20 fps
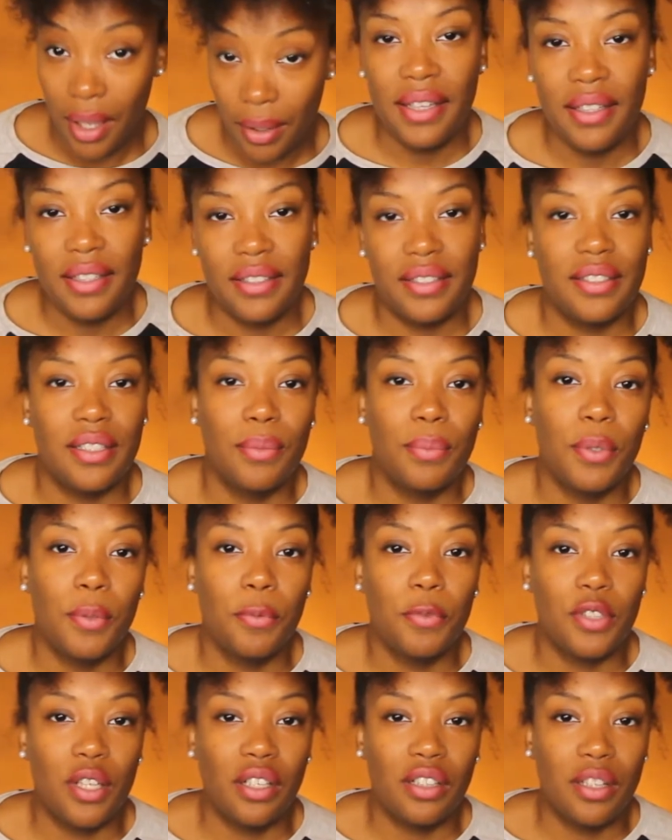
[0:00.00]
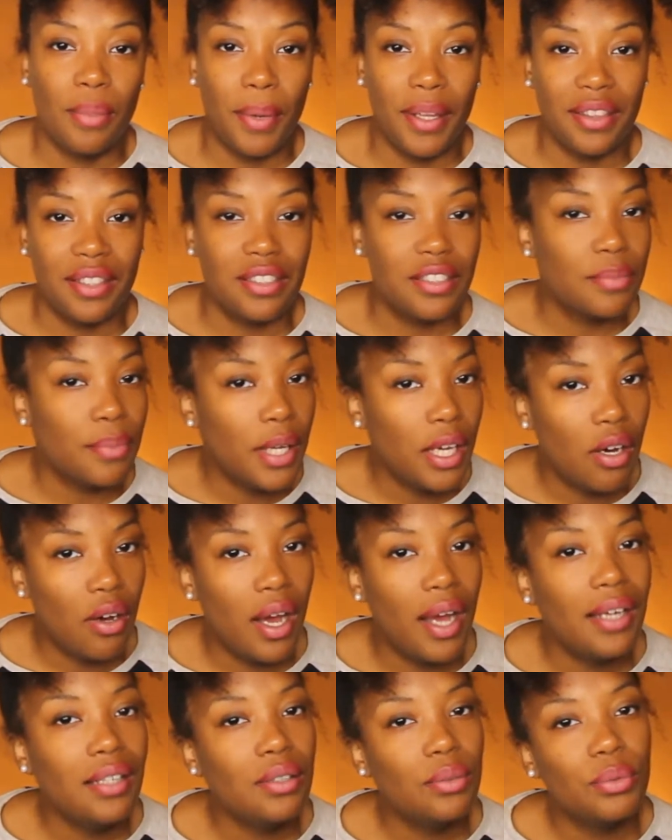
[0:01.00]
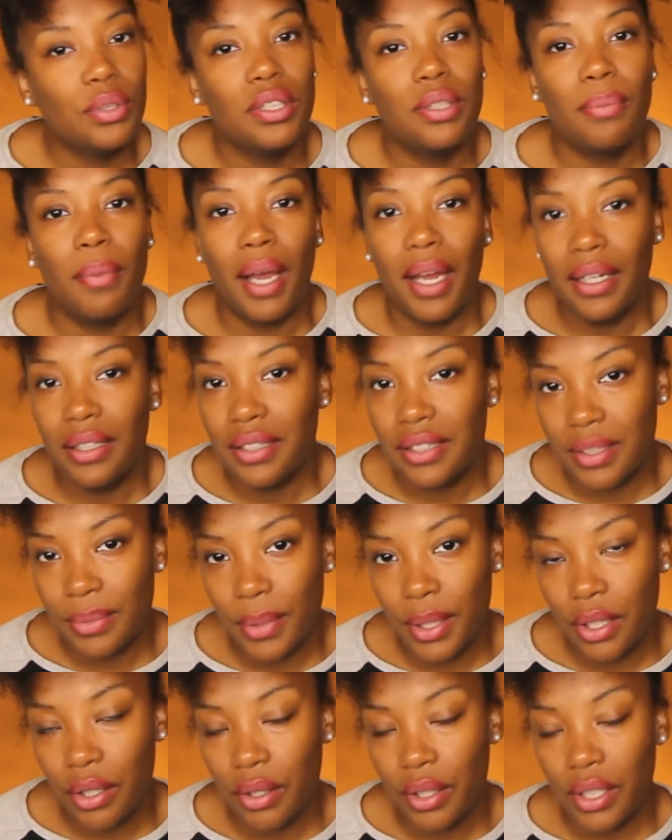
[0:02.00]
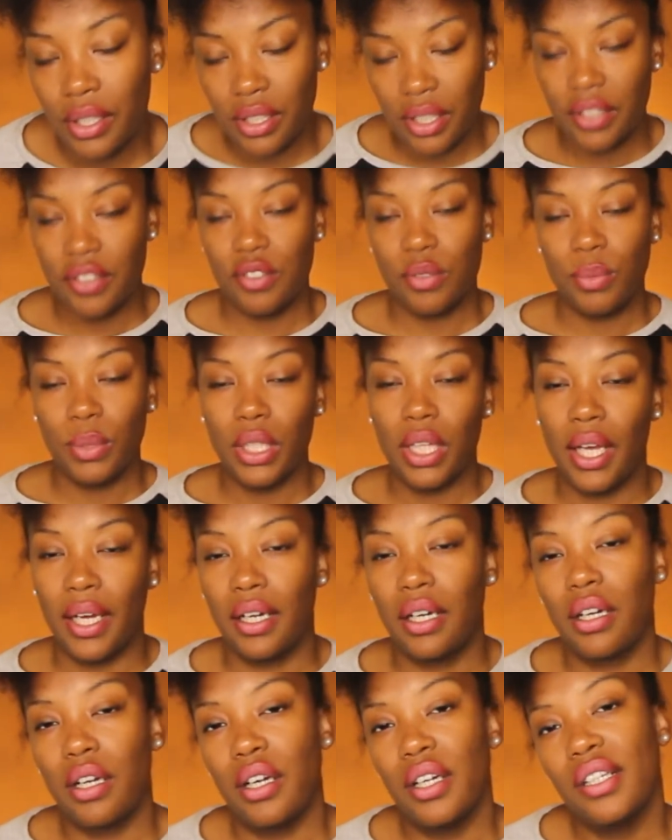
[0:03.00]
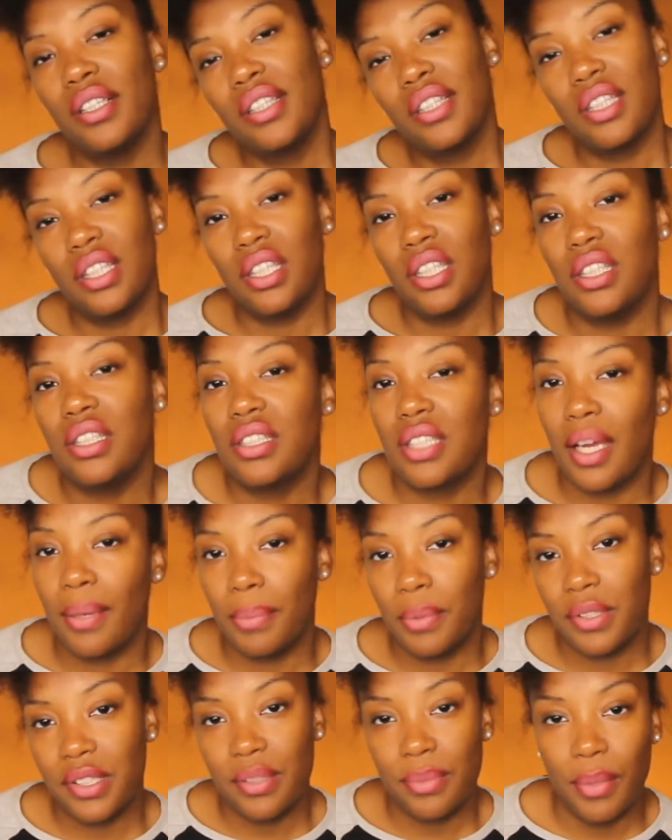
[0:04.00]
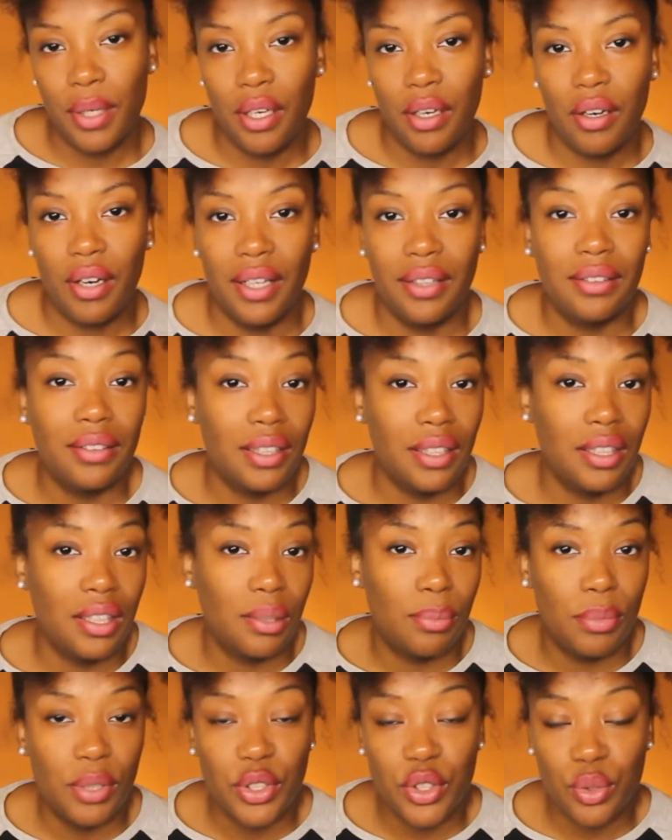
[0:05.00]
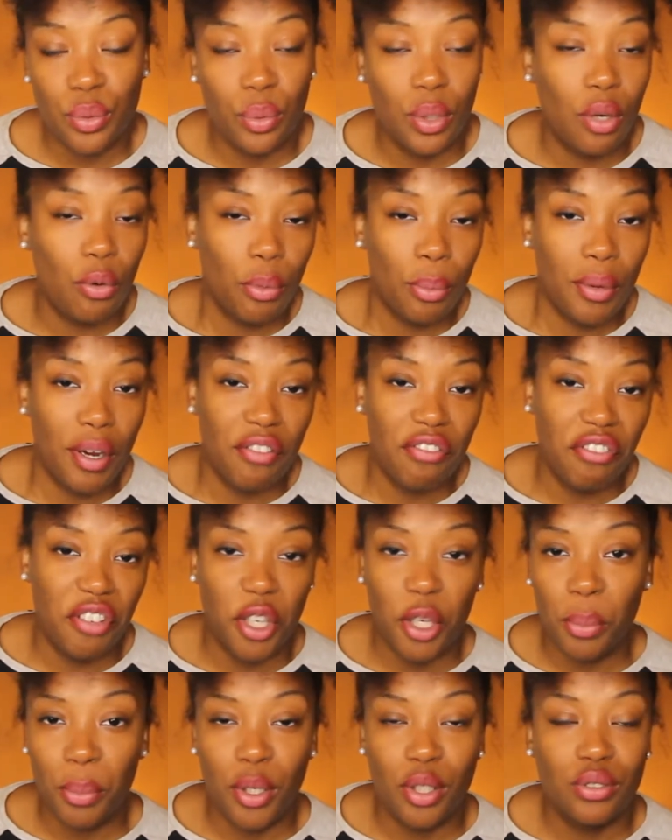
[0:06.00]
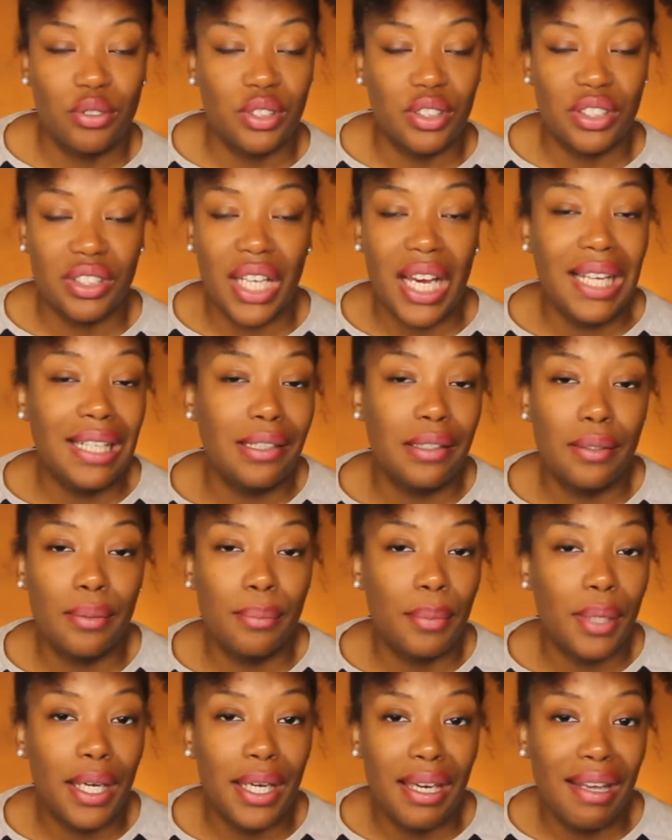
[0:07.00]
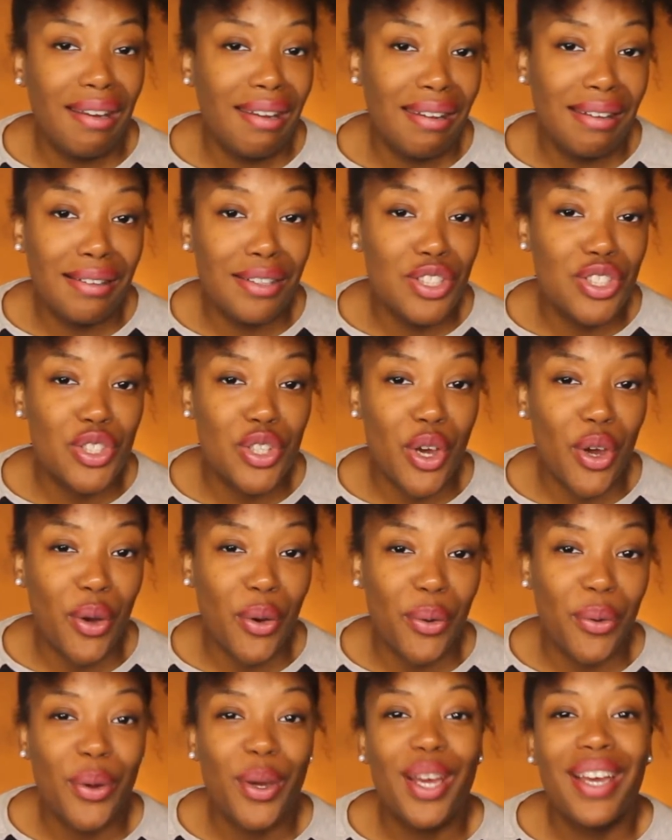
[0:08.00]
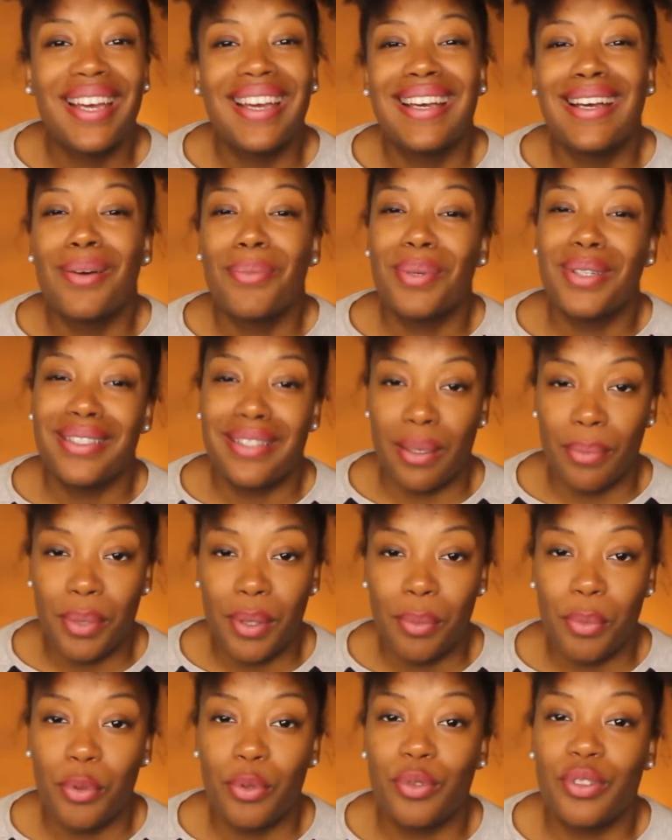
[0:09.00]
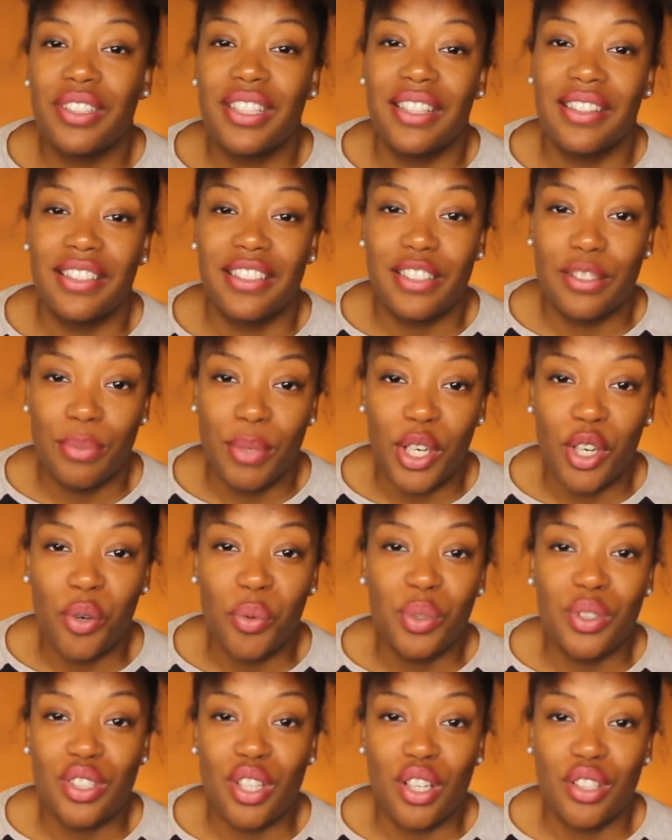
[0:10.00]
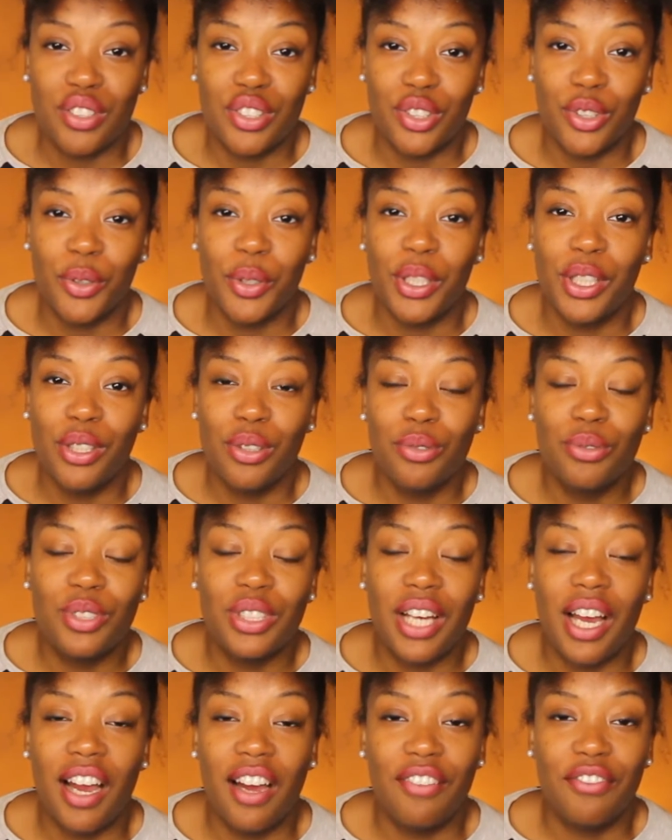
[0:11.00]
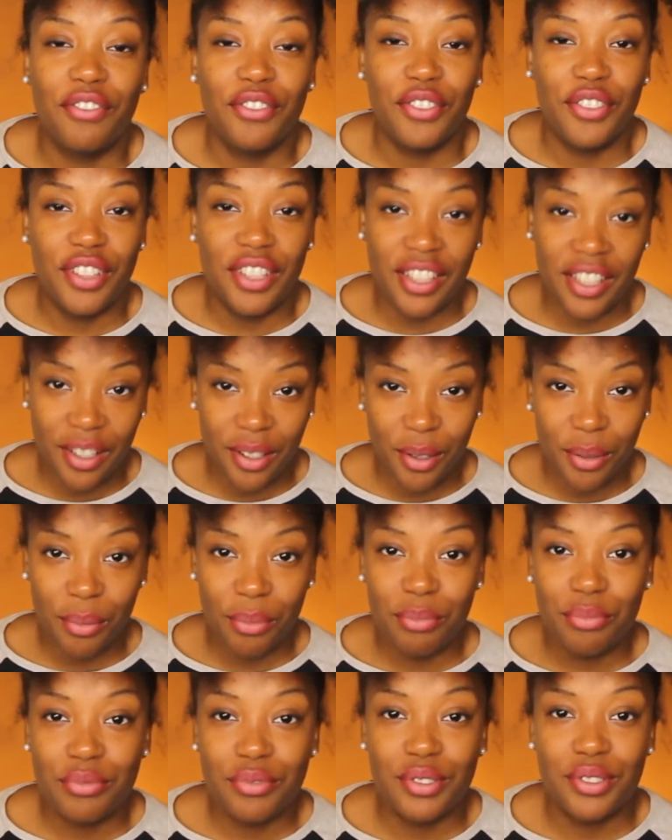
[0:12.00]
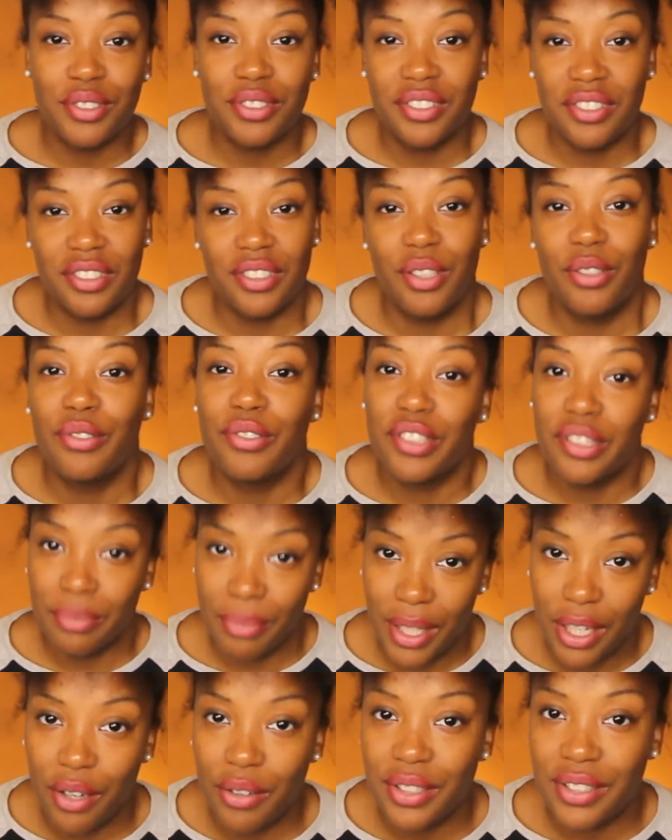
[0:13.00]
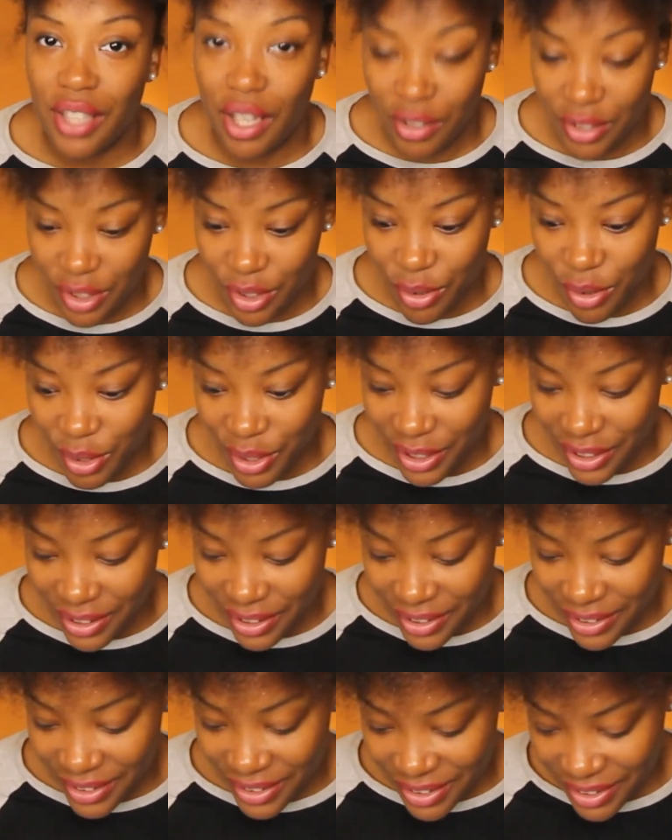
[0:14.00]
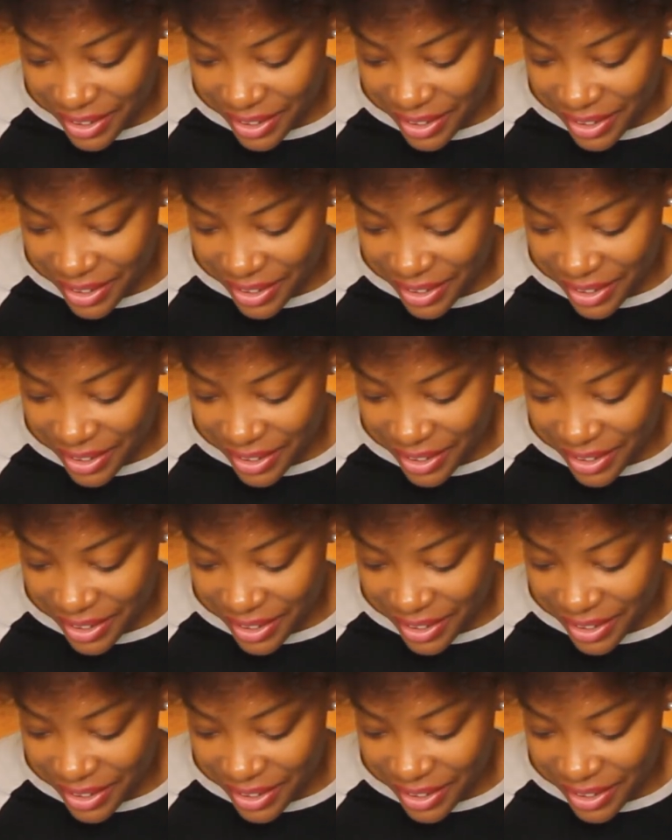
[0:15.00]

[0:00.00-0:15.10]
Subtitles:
And then some people talked about the smell. I didn't really mind the smell. It gives me like a earthy type of smell. I think it mixed well with my pheromones. I didn't mind it, so, but some people said the smell was also a huge con for them. So smell is also on the list.